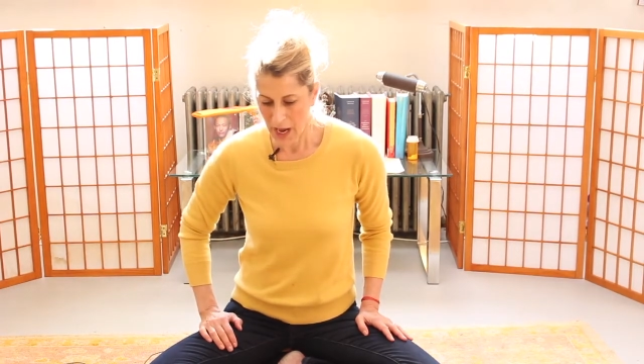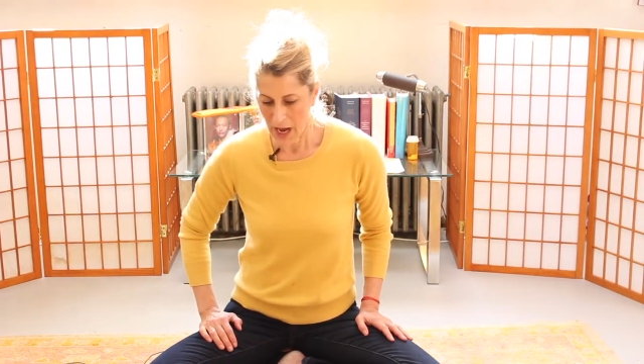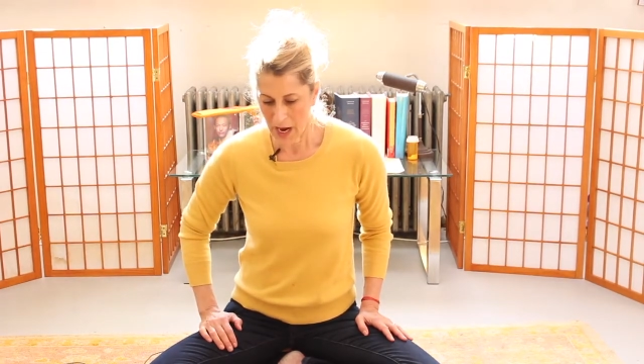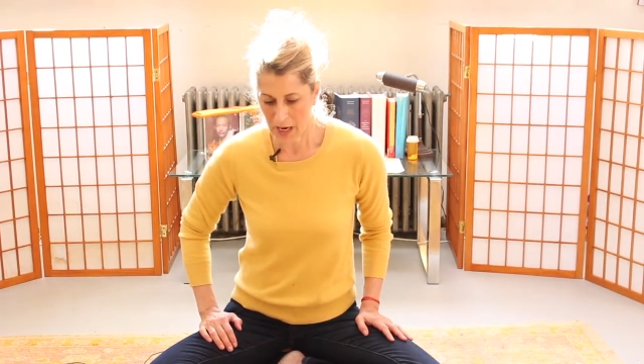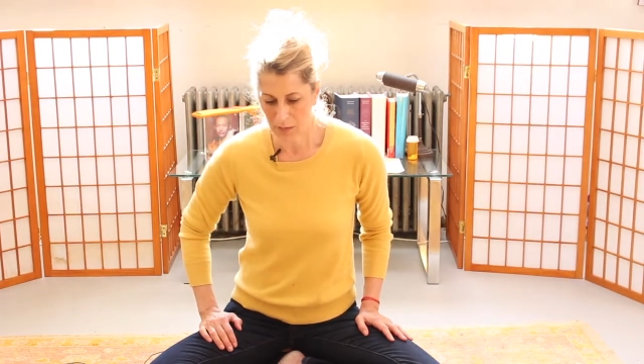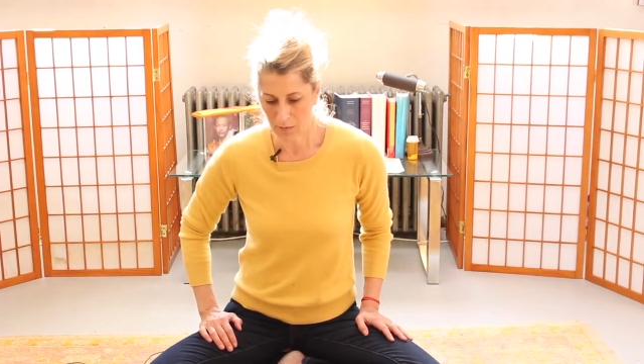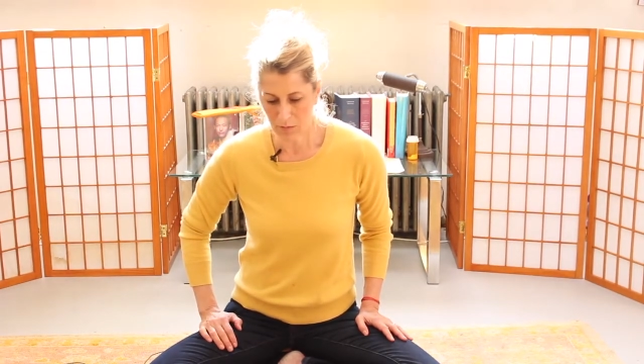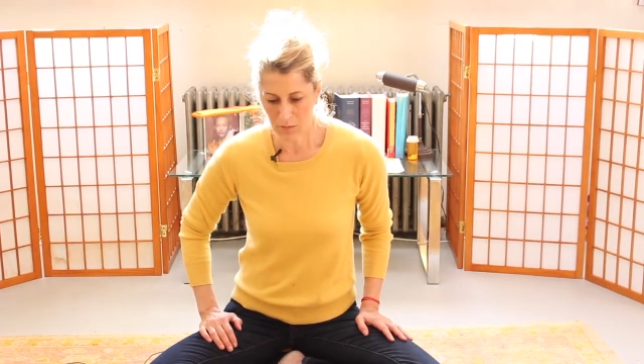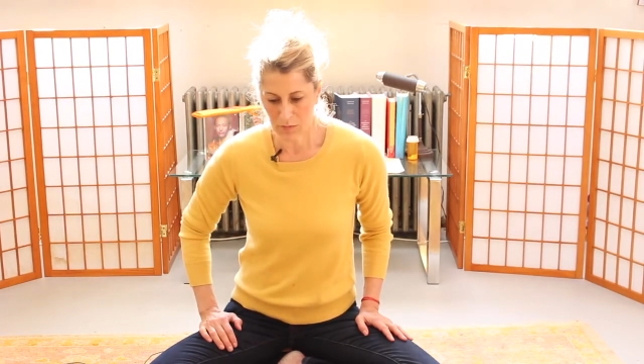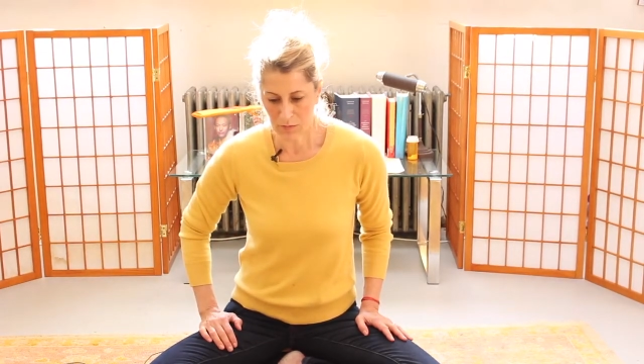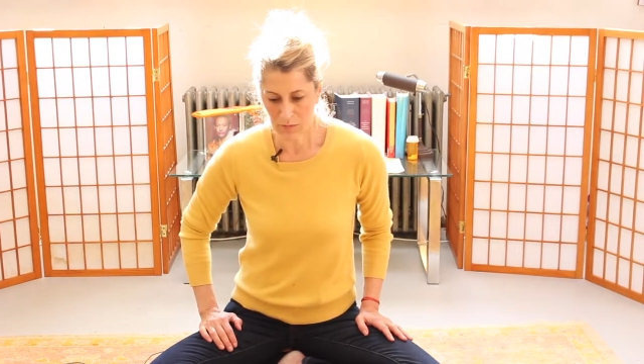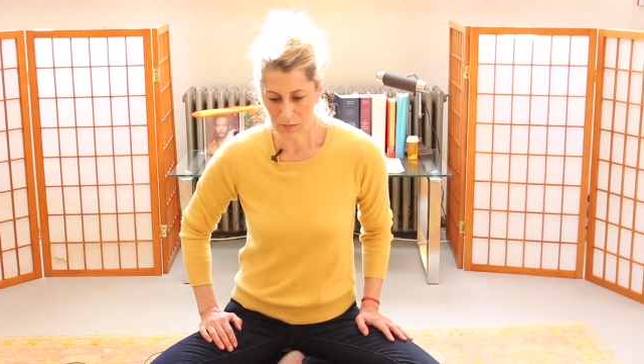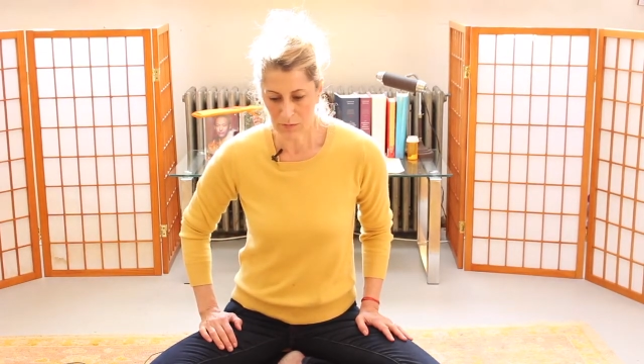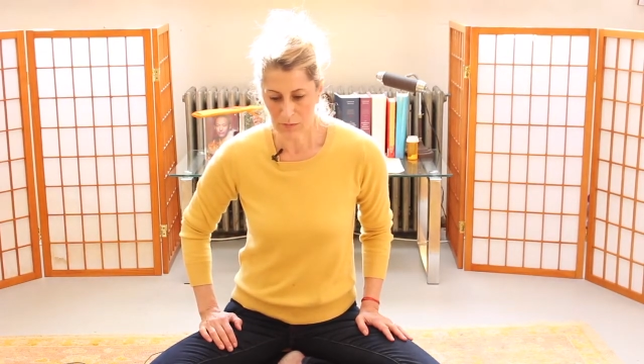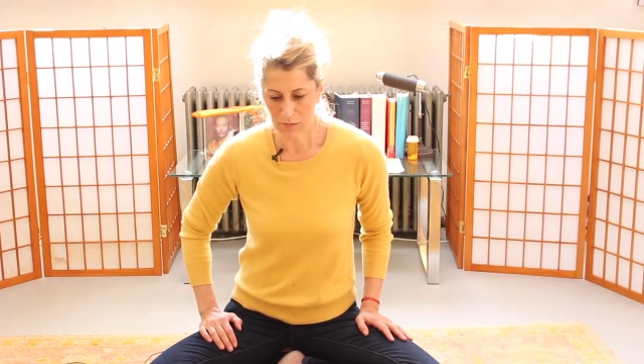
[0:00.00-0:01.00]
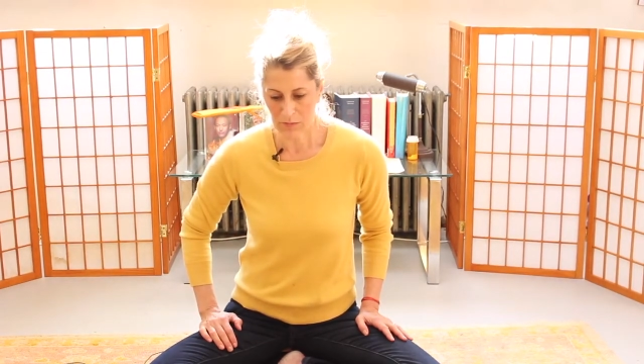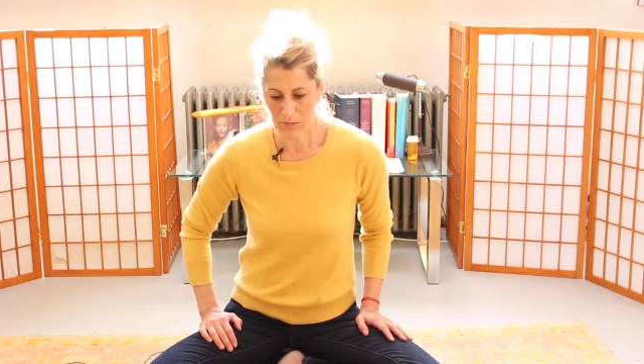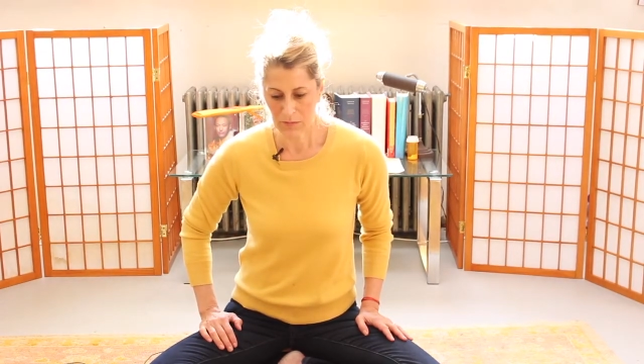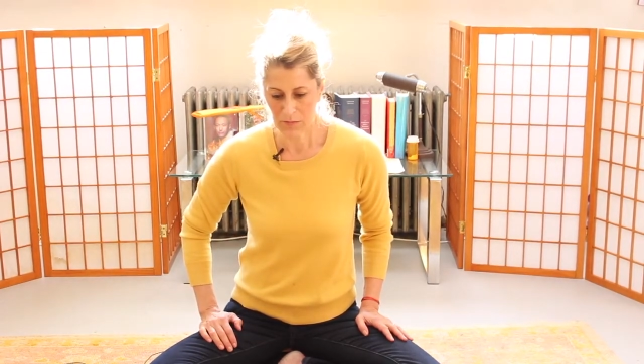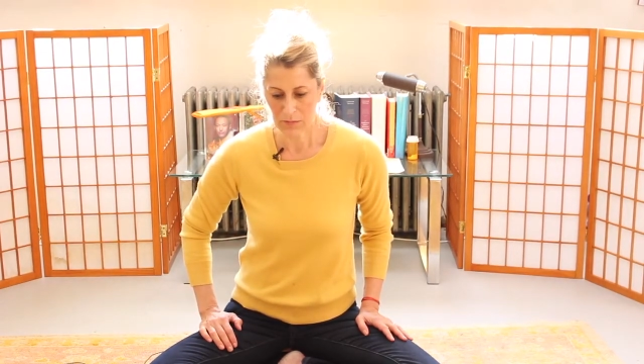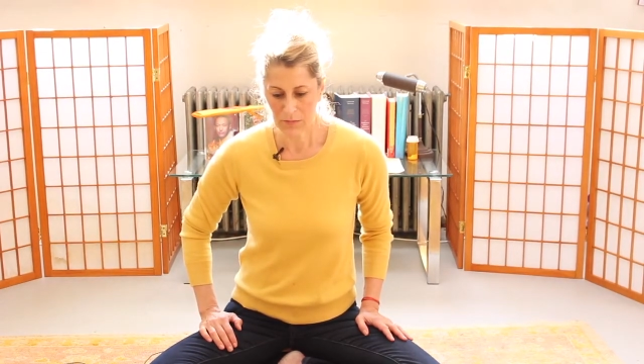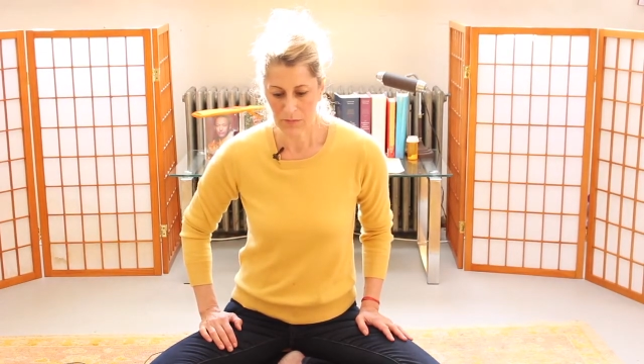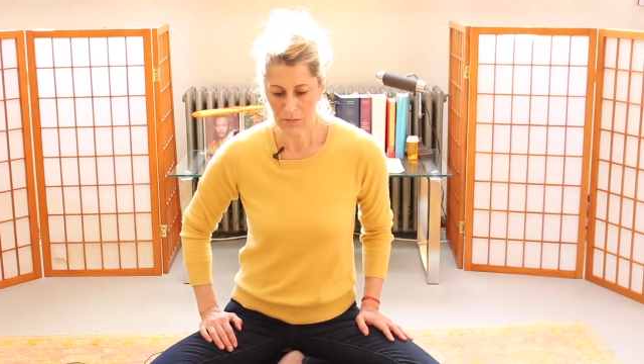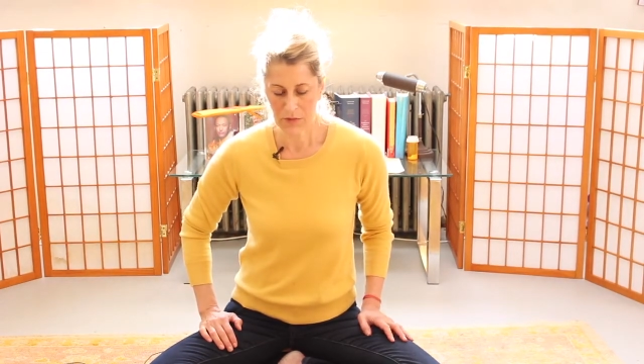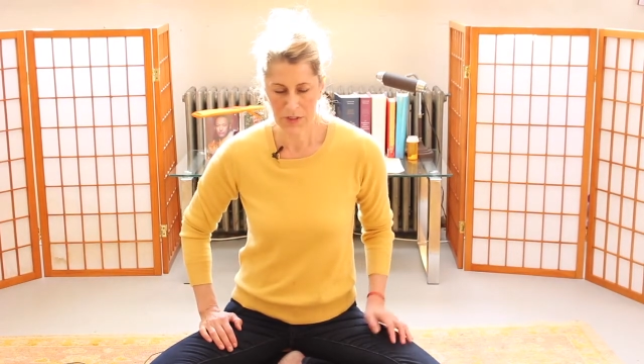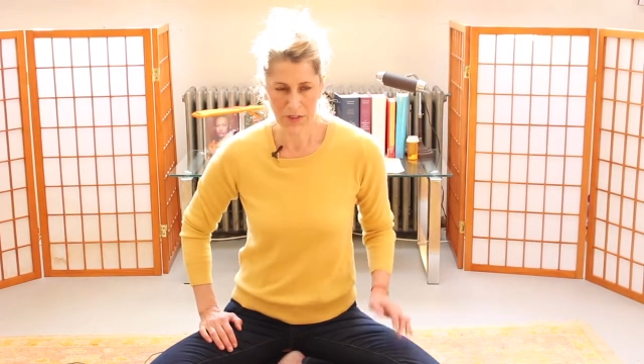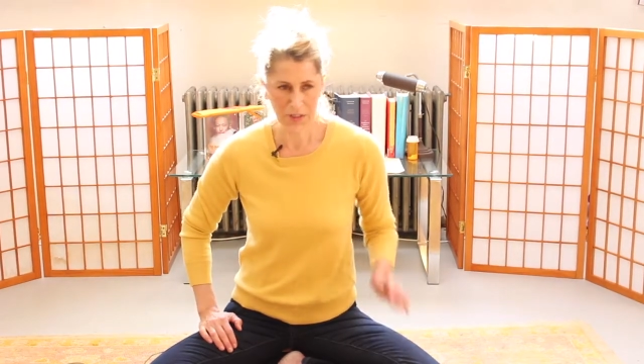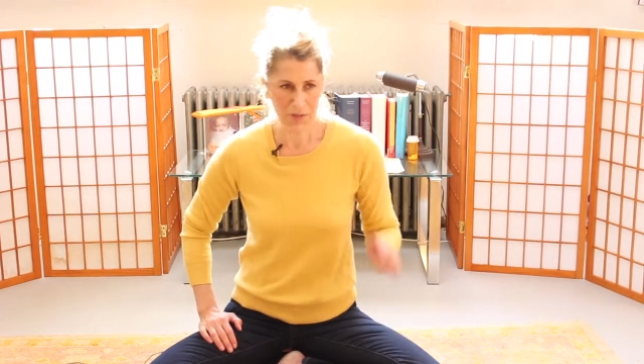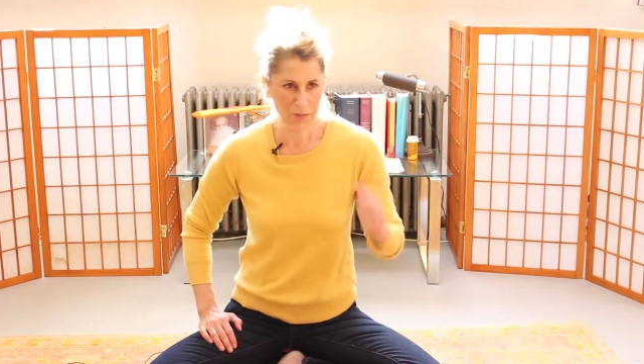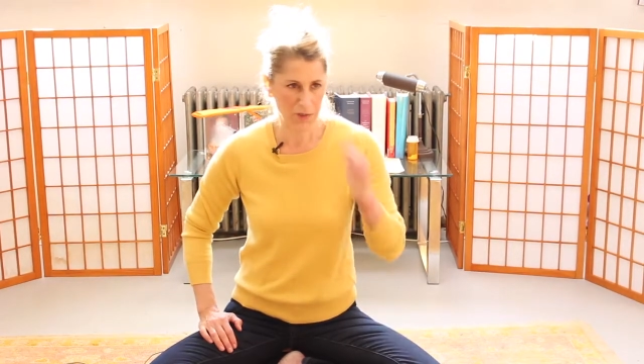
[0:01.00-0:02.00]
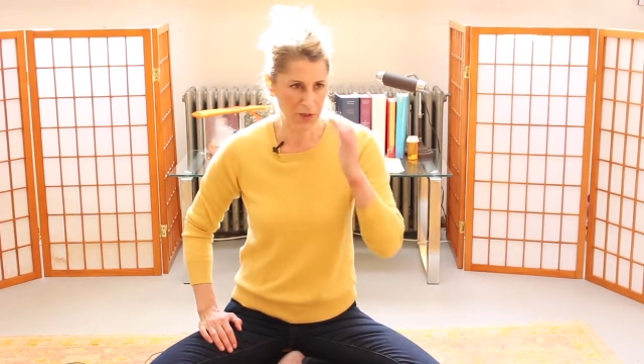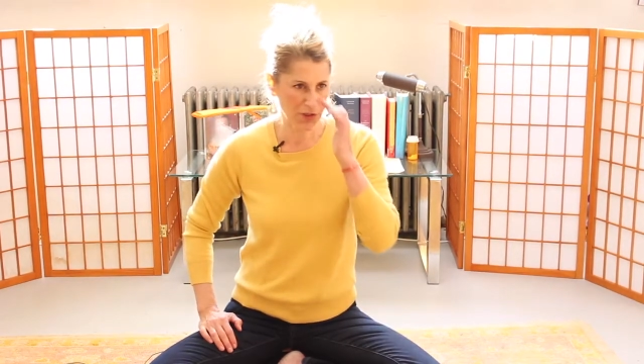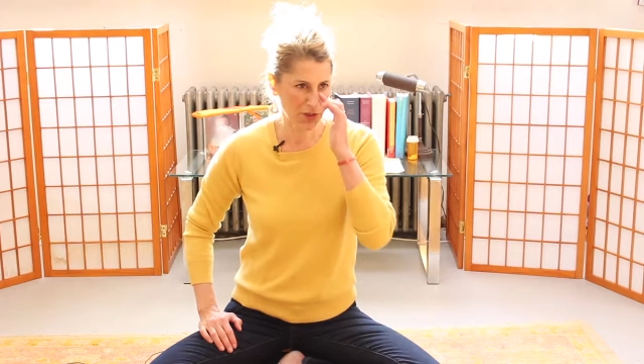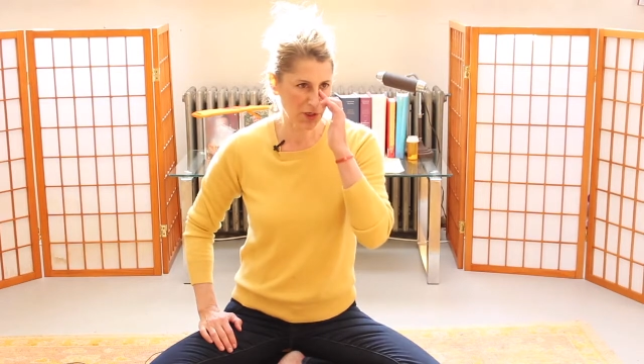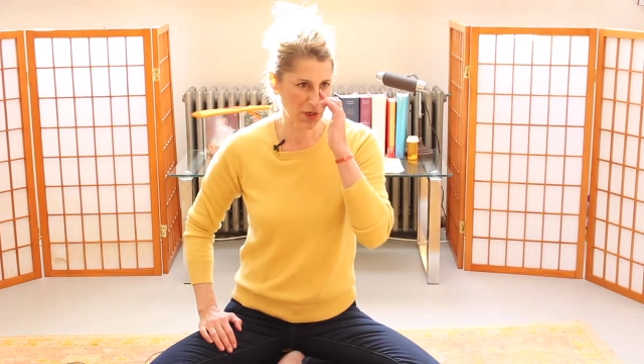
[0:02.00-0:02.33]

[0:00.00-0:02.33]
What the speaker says: Some years